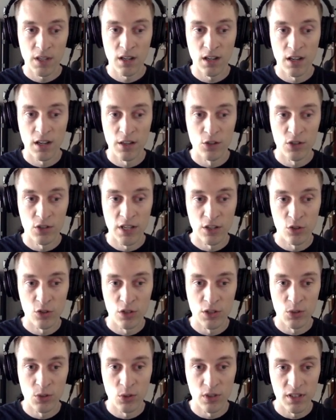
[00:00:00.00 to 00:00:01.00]
Uh, there's
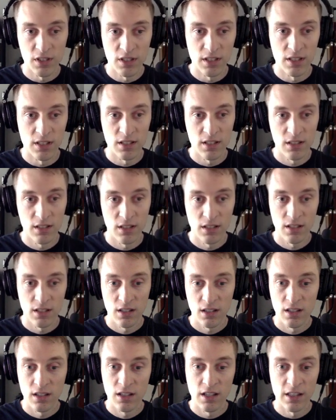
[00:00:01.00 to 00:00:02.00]
energy sources
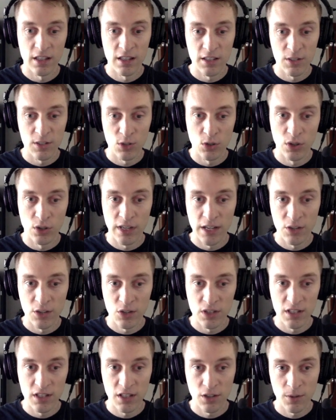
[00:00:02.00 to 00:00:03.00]
in these two
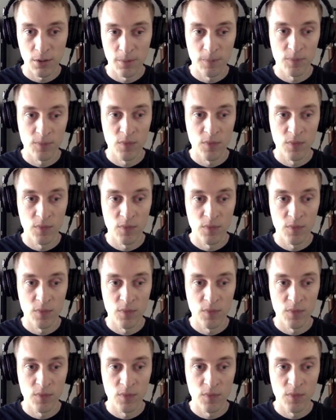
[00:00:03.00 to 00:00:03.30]
locations here.